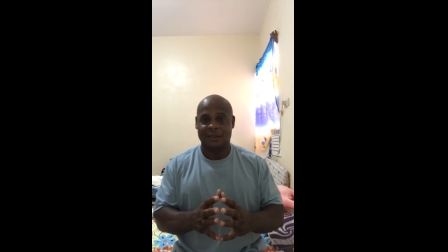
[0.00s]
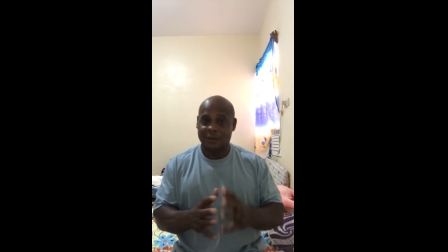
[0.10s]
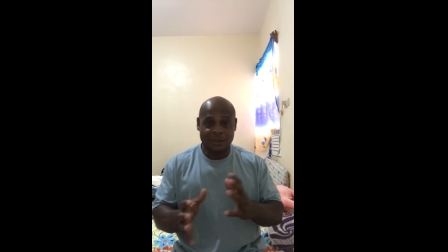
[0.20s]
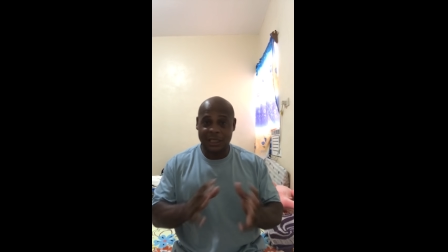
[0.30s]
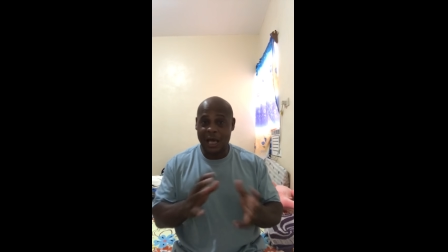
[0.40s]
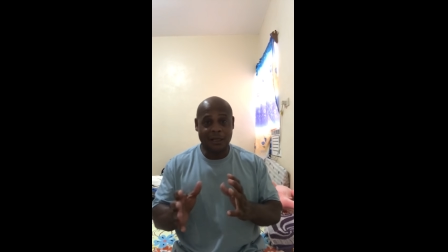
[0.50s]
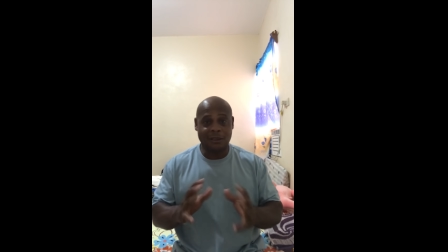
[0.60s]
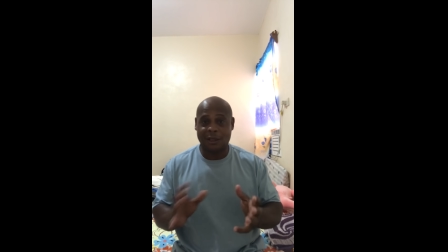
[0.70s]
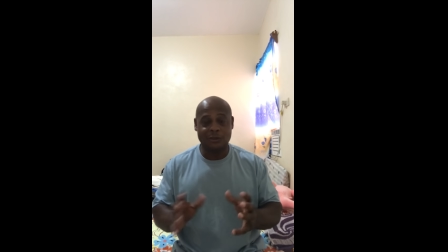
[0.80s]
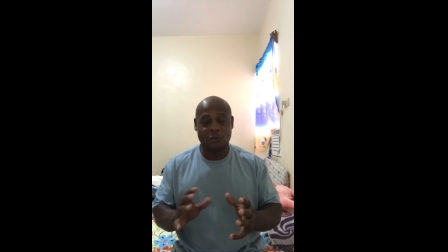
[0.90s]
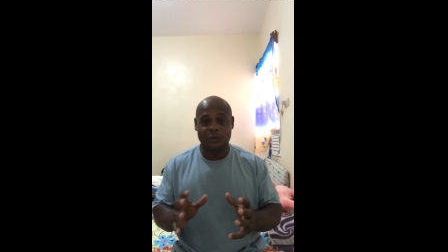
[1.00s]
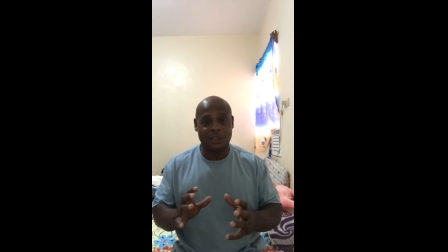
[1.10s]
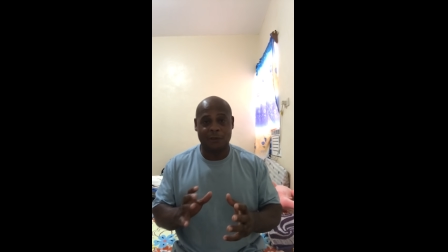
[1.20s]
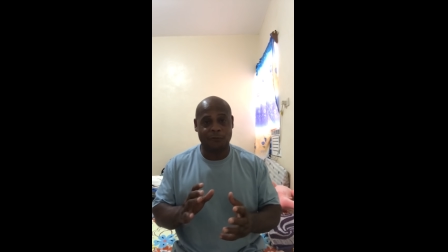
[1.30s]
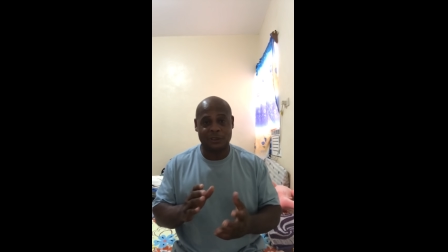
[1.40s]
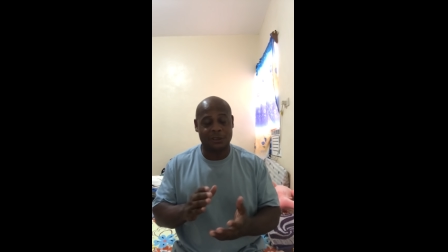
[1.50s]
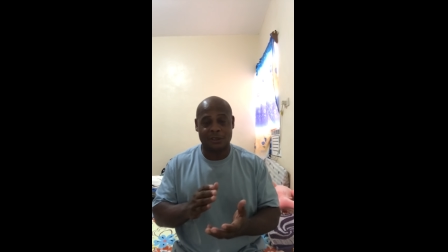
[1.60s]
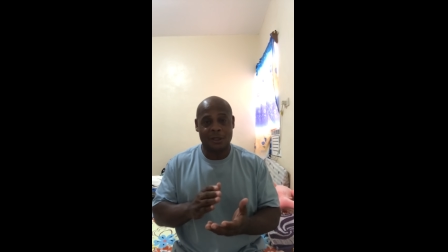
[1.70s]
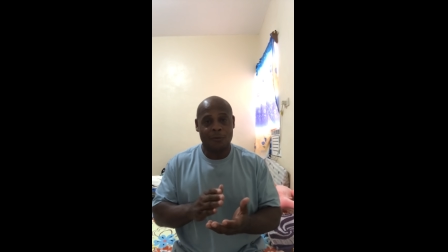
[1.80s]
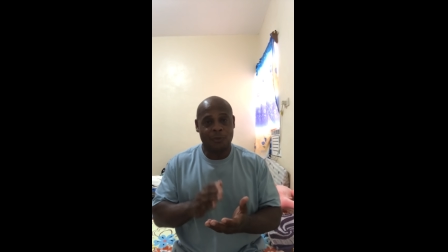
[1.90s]
There's a lot of cultural
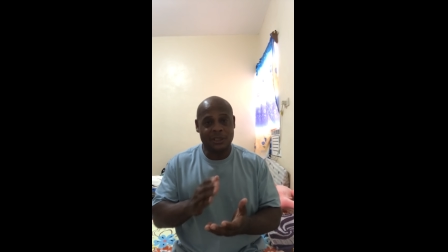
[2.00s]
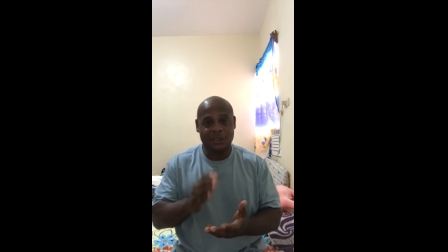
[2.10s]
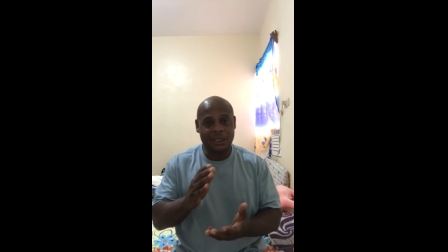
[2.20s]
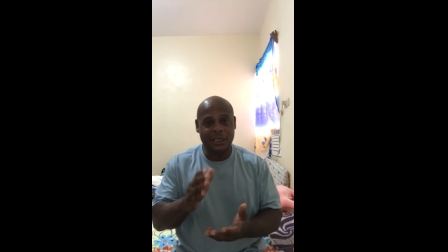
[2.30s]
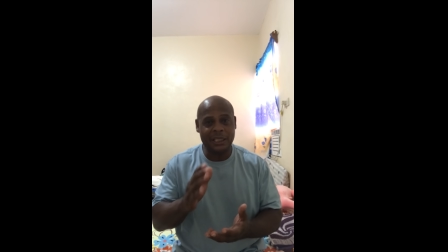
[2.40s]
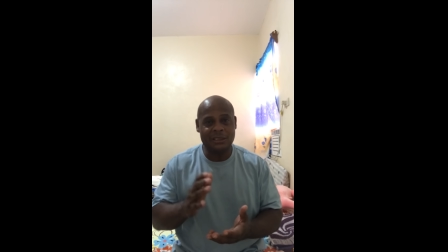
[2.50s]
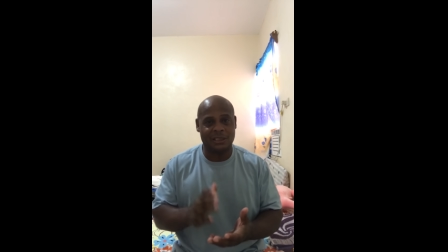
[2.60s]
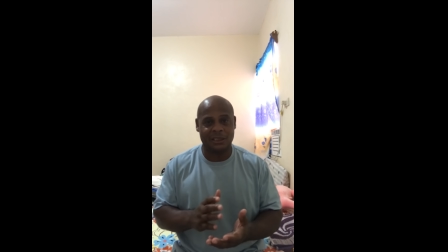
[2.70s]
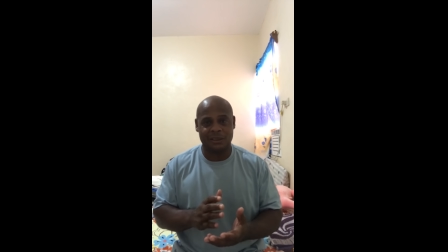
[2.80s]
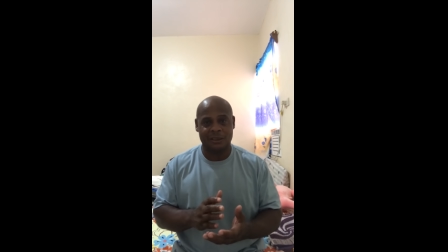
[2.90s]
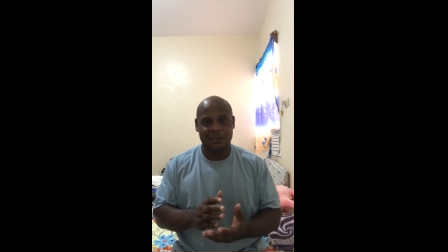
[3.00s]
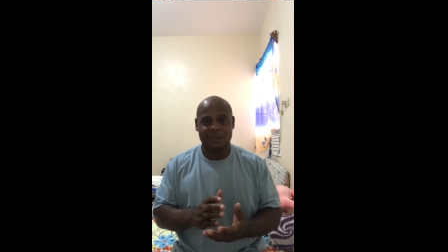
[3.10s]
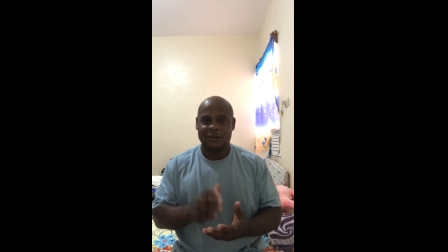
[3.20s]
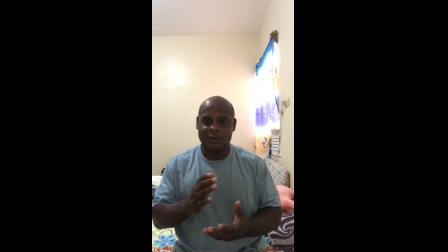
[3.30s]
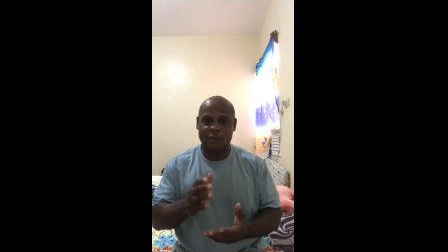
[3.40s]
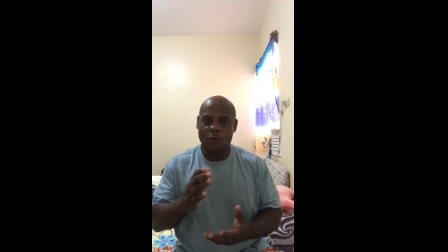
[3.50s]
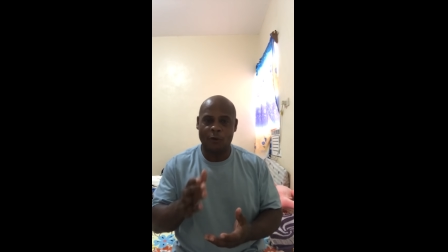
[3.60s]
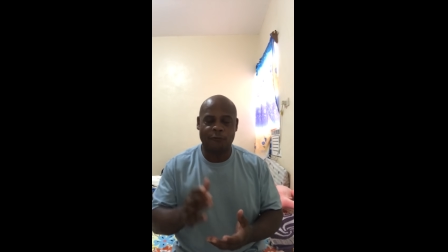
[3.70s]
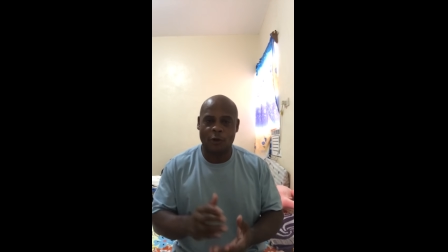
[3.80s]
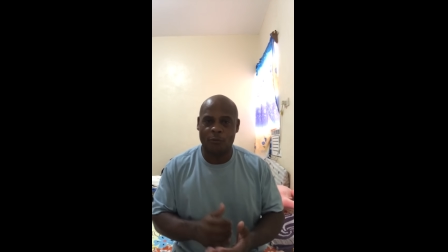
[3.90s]
differences, but it's easy to
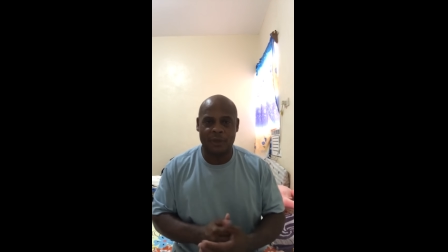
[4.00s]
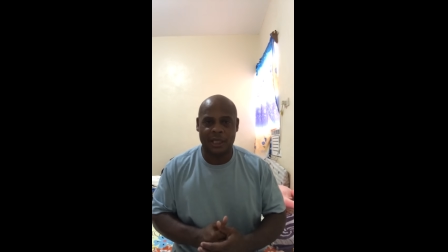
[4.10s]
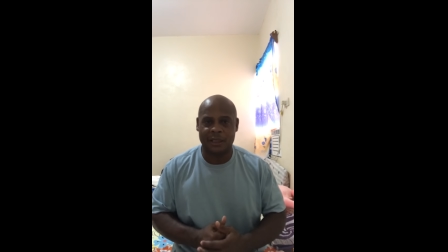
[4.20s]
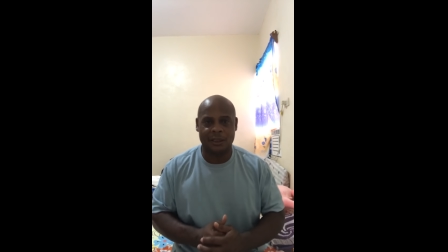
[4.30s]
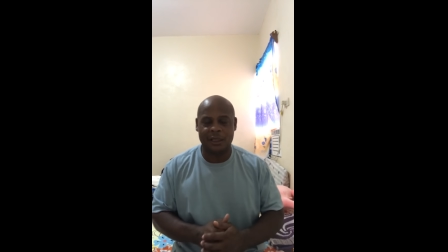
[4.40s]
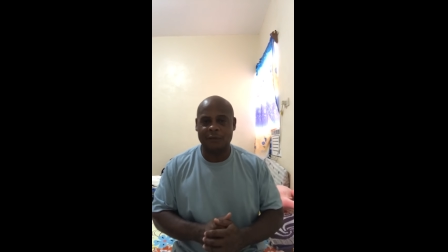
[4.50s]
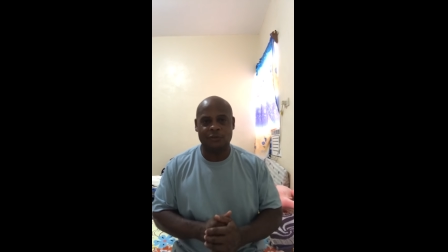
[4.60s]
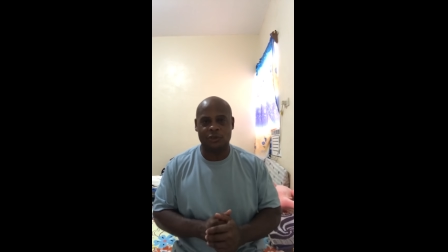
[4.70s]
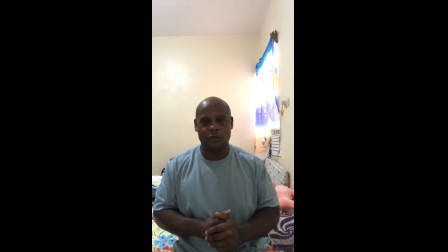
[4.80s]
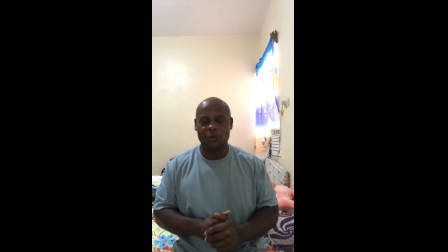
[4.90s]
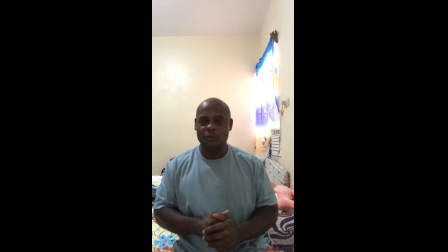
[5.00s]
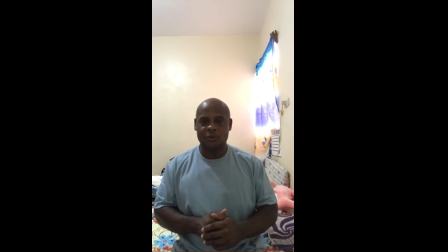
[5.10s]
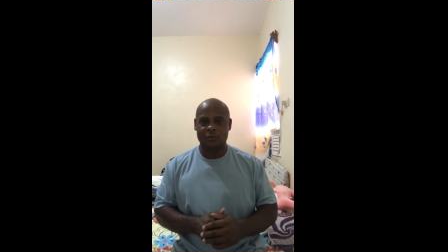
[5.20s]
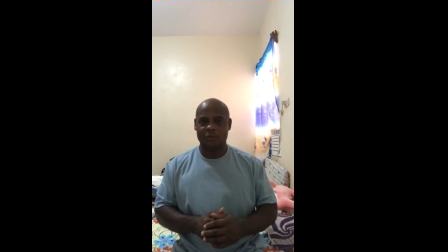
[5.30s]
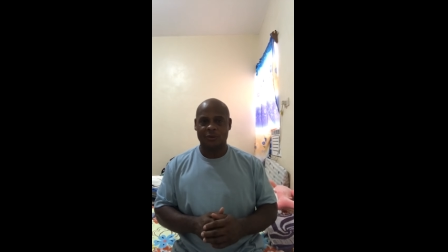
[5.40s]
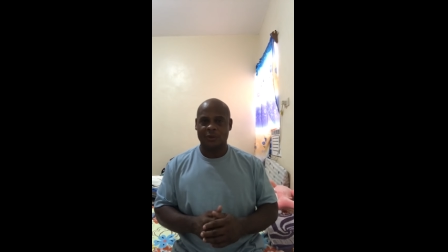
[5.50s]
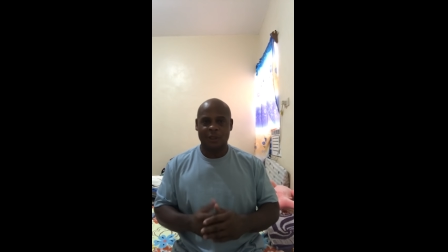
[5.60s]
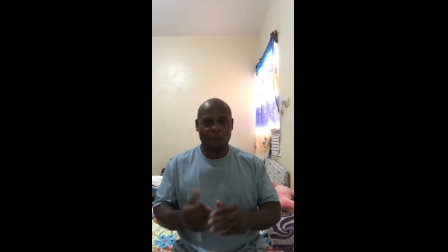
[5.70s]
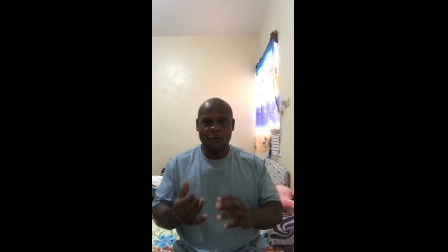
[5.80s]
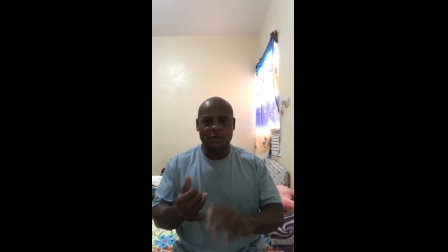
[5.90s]
know if your man loves you.
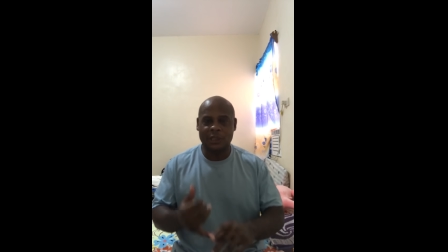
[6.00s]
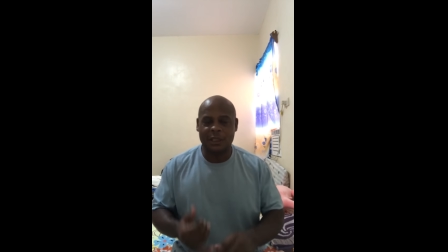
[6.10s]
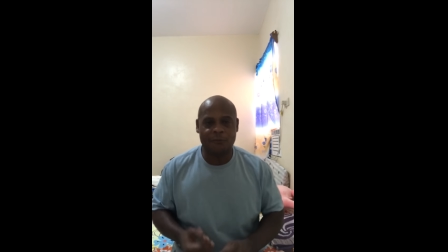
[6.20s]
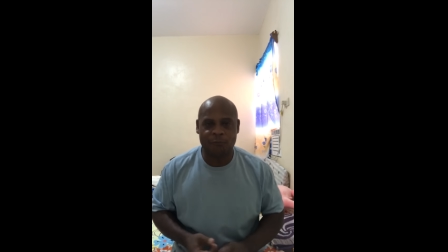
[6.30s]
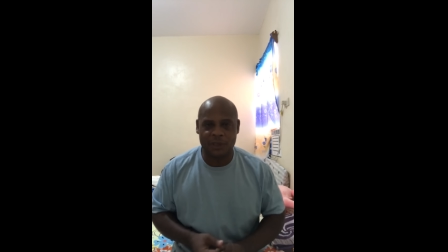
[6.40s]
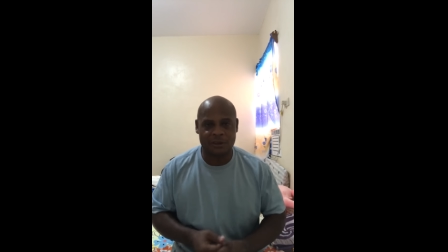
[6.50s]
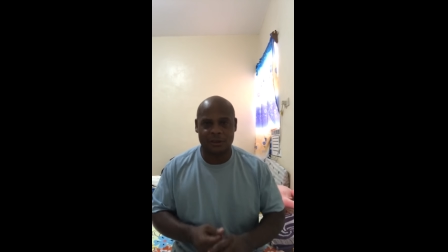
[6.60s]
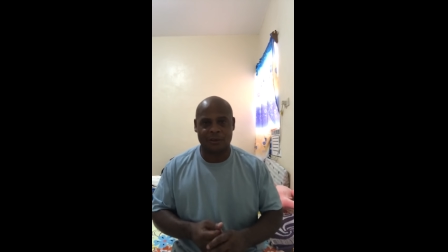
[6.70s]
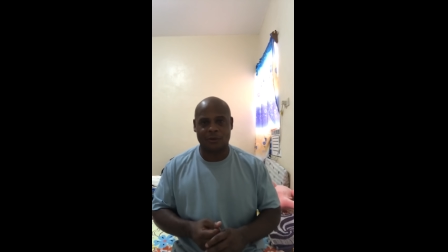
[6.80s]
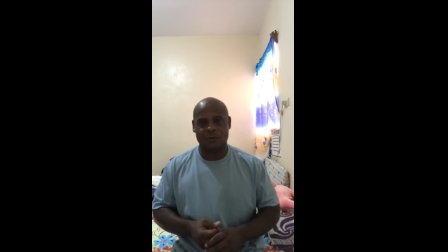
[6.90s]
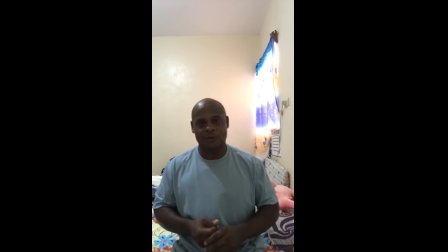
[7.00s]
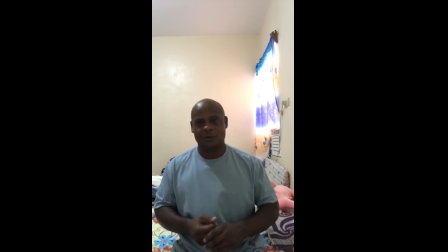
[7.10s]
He wants to get physical.